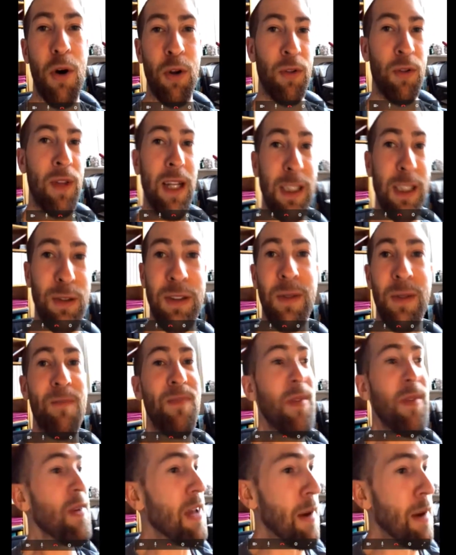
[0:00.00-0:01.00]
And
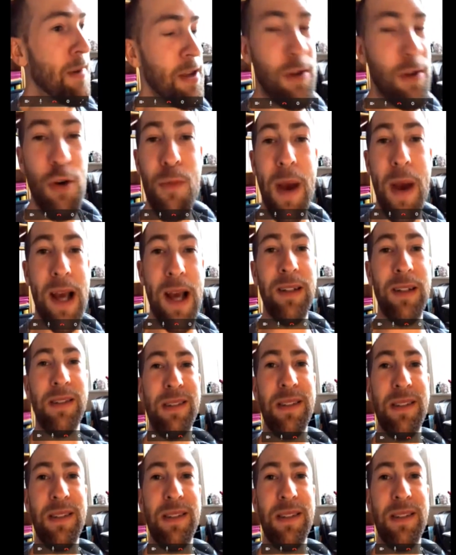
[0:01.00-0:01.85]
you made